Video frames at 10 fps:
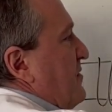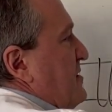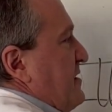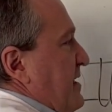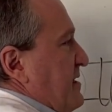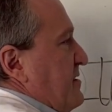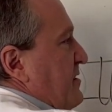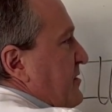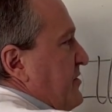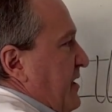sneeze,
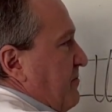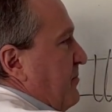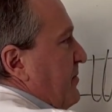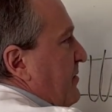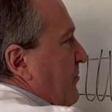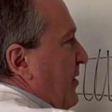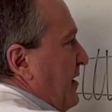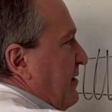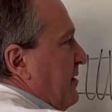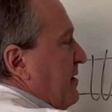jump,
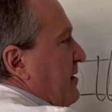run,